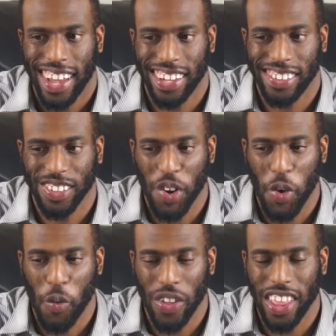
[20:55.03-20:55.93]
And
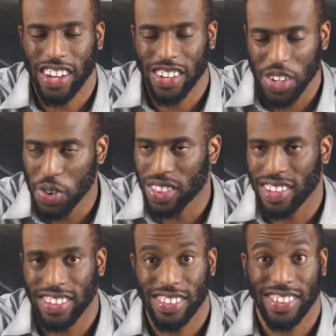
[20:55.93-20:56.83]
so what they could do with
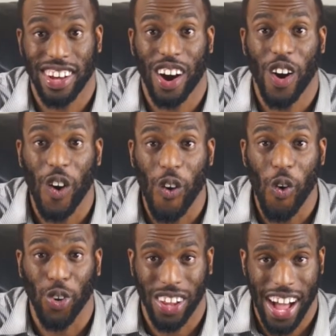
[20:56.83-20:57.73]
this is a
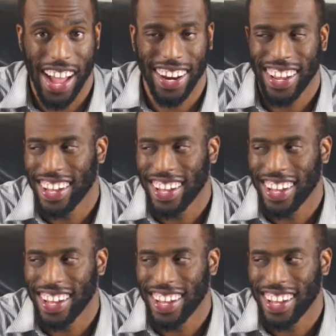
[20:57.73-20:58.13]
whole lot.